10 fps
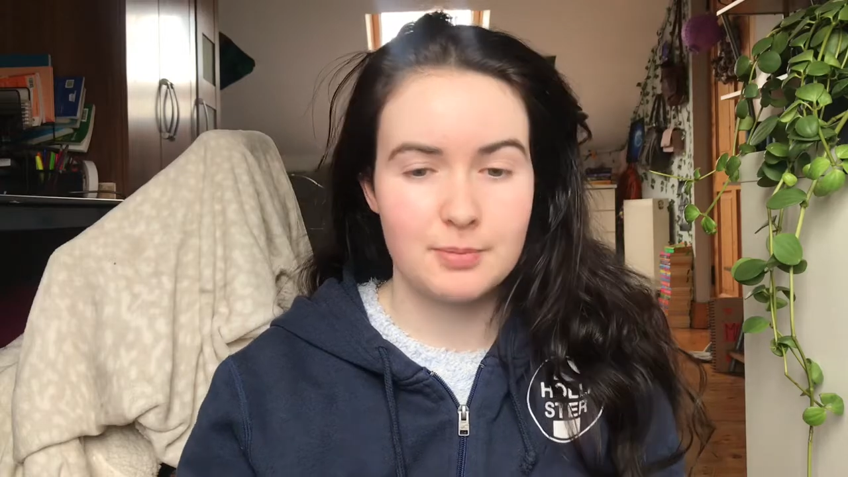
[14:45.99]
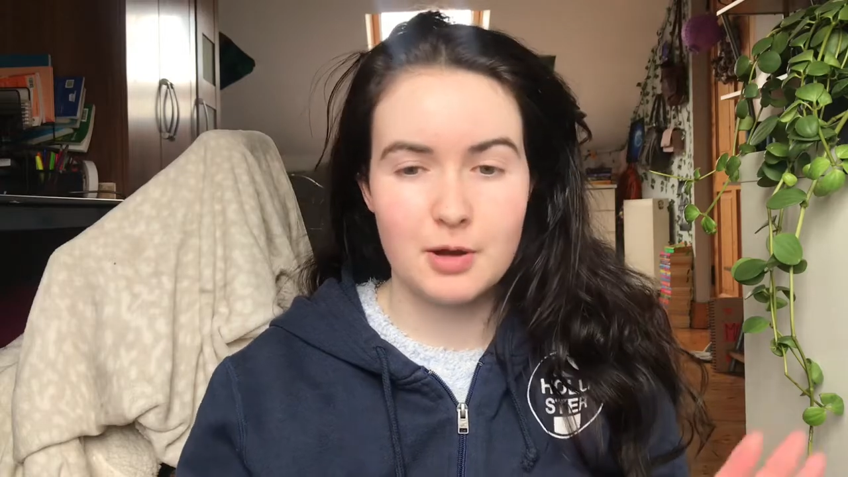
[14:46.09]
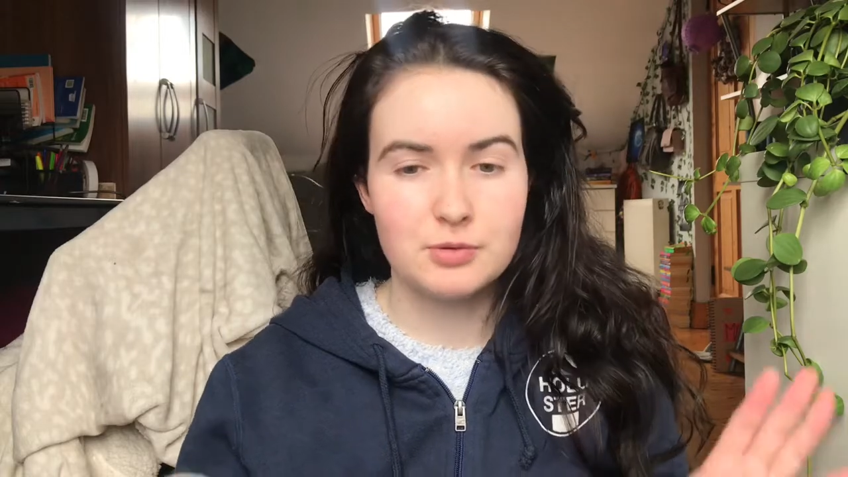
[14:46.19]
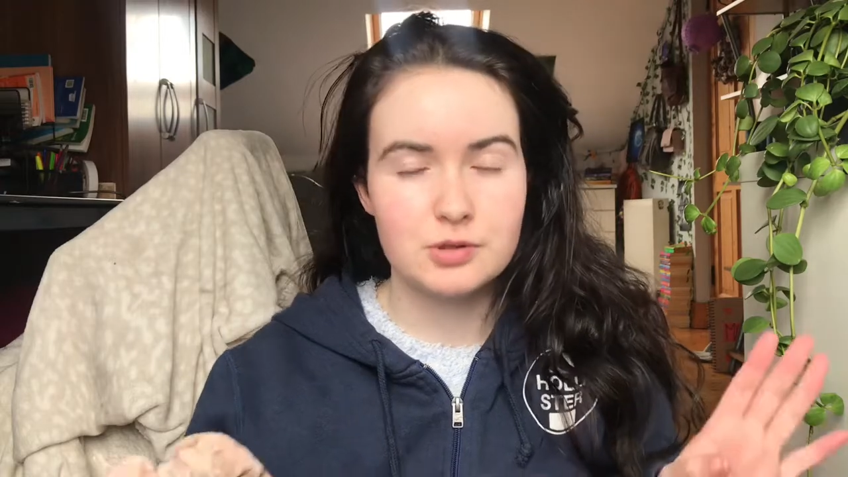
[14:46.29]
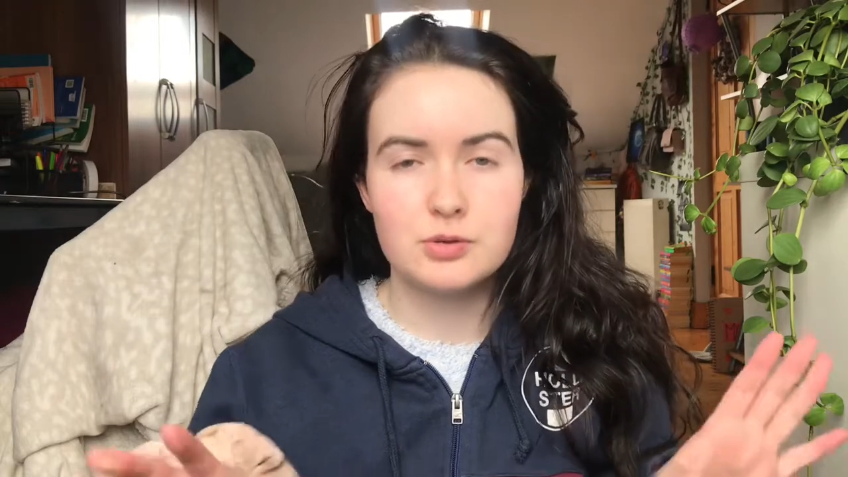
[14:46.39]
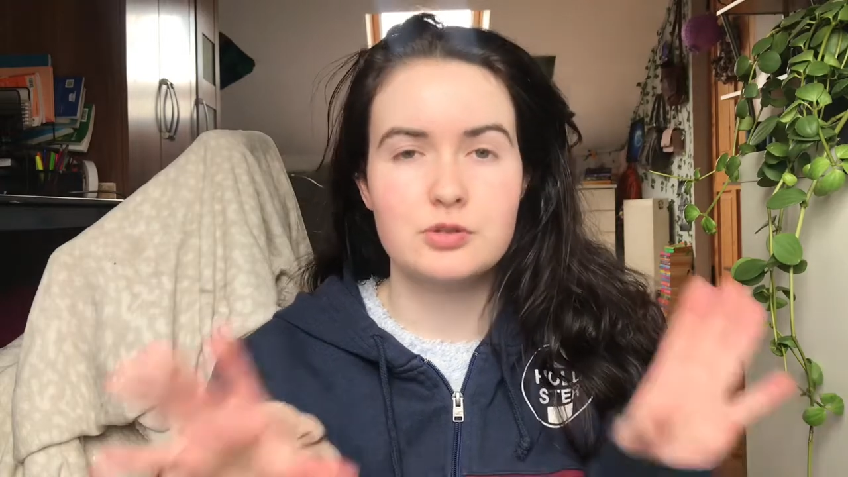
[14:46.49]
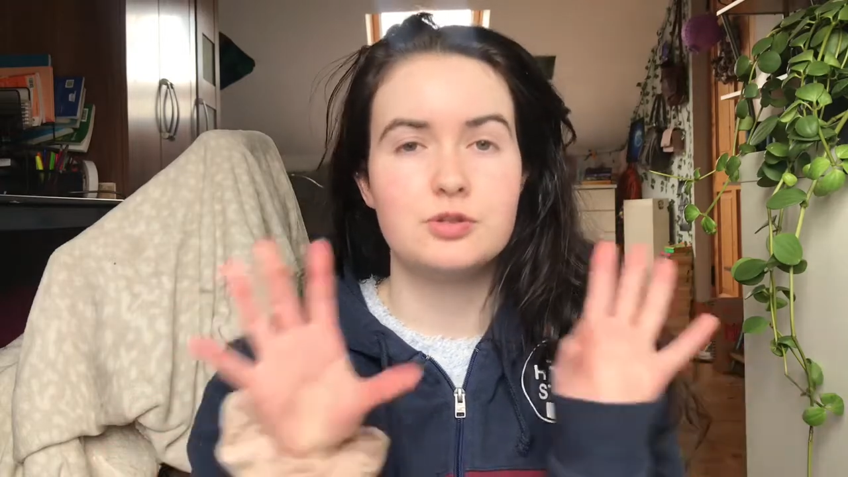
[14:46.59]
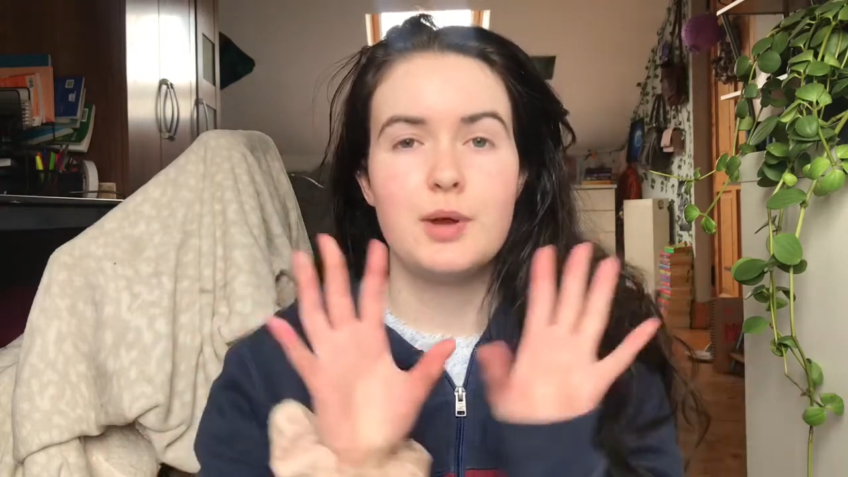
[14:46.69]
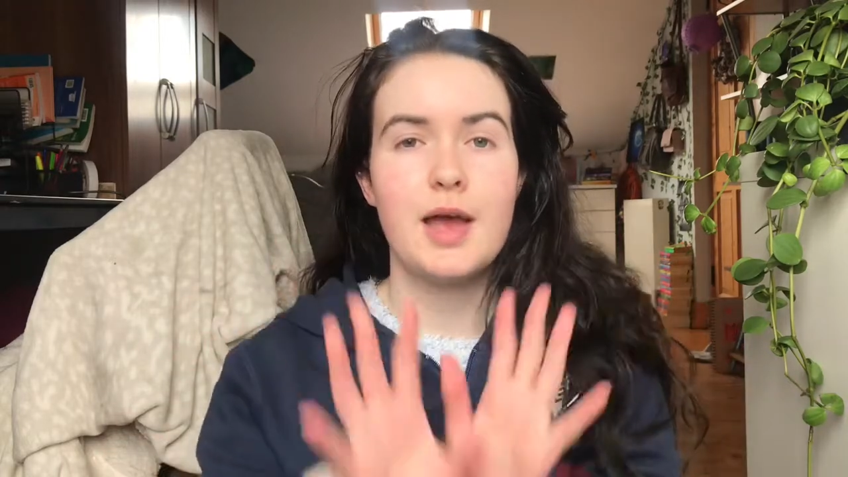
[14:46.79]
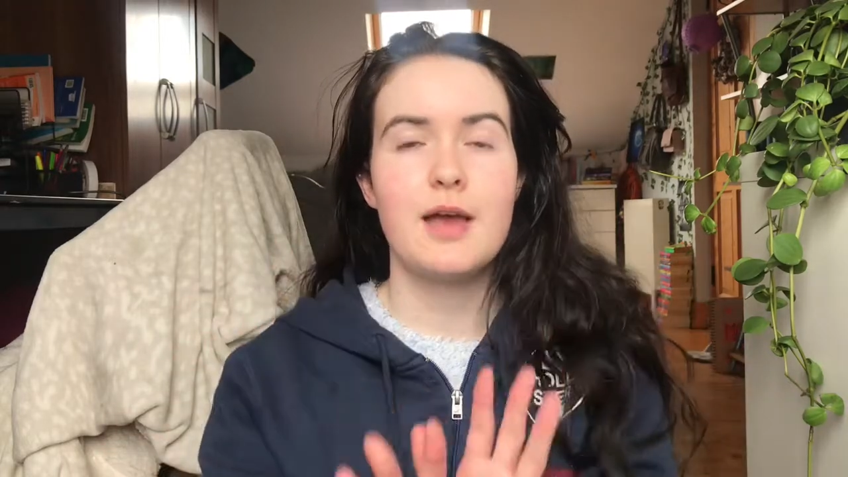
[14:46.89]
I was going
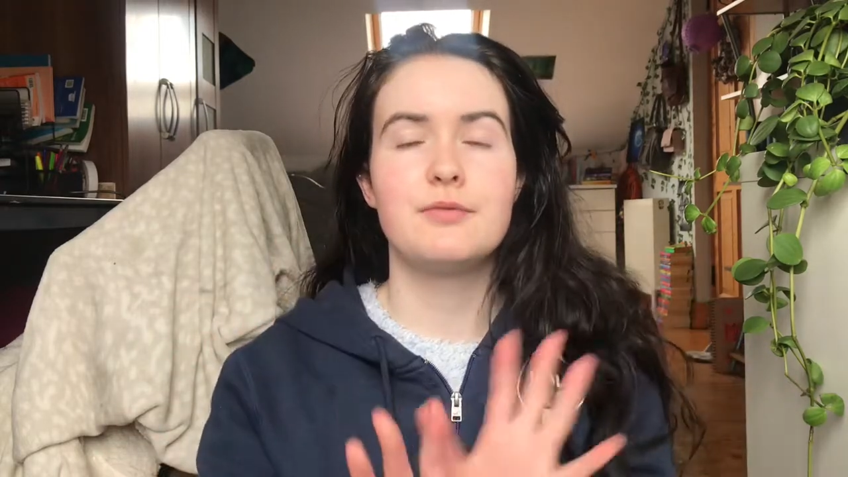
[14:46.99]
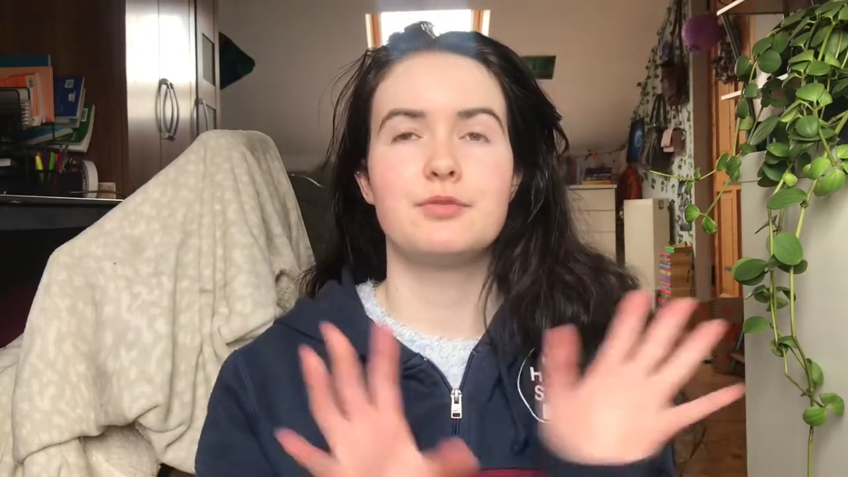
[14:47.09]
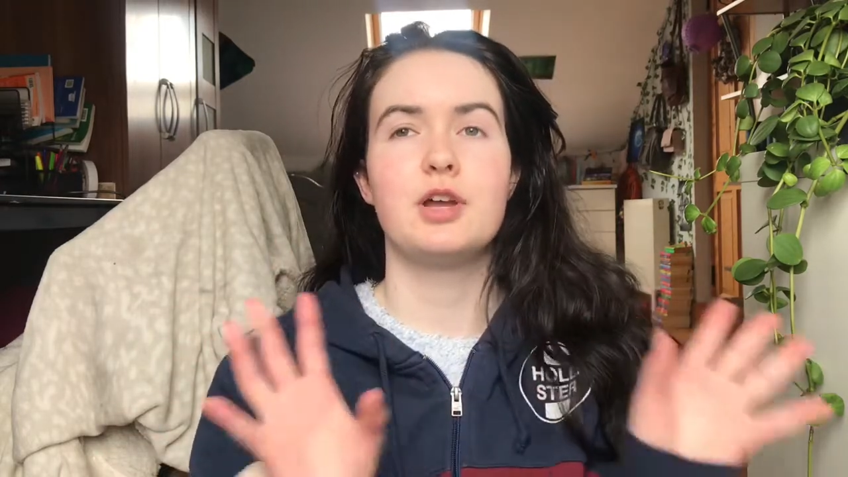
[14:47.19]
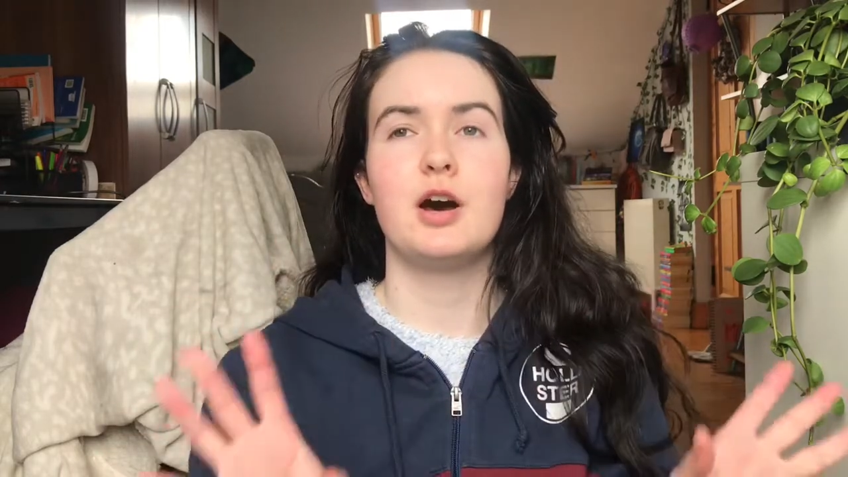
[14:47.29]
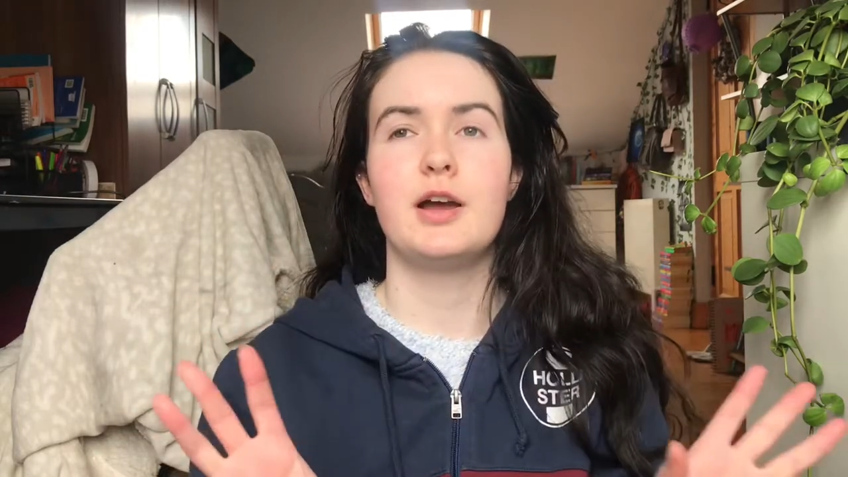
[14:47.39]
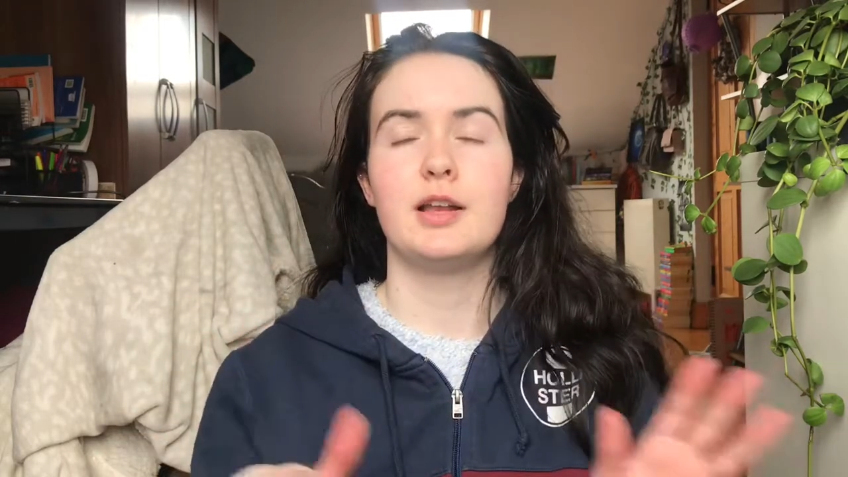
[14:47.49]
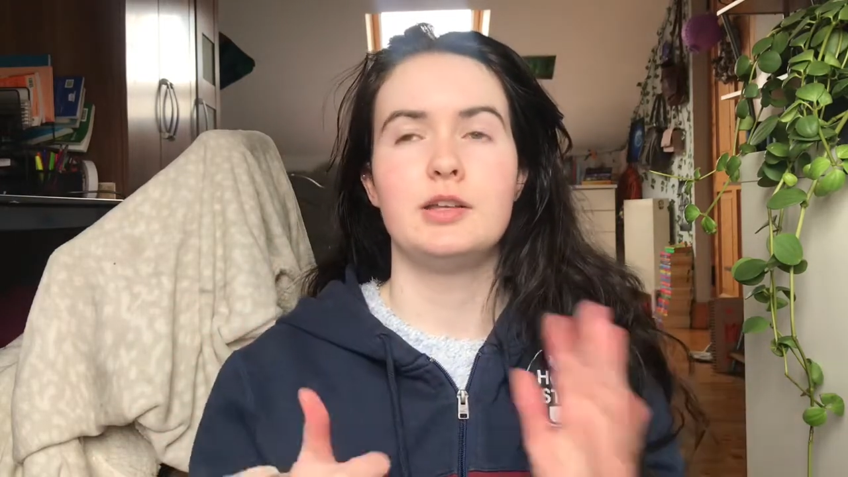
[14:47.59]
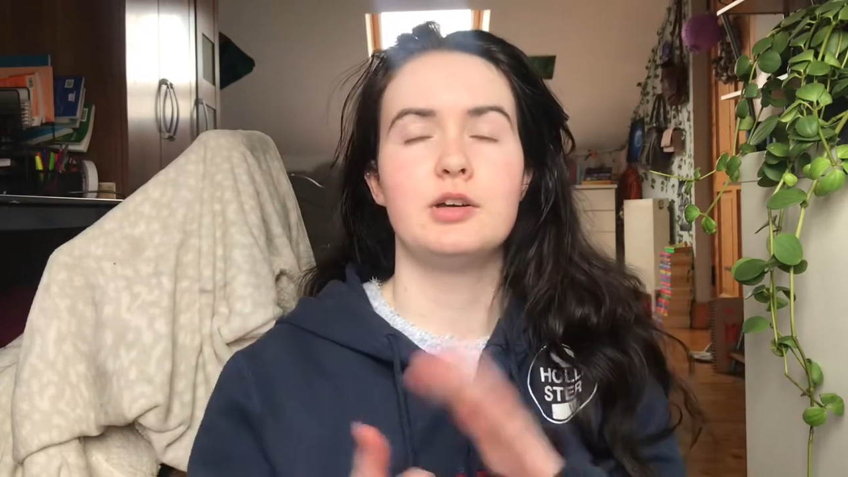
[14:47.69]
through every aisle,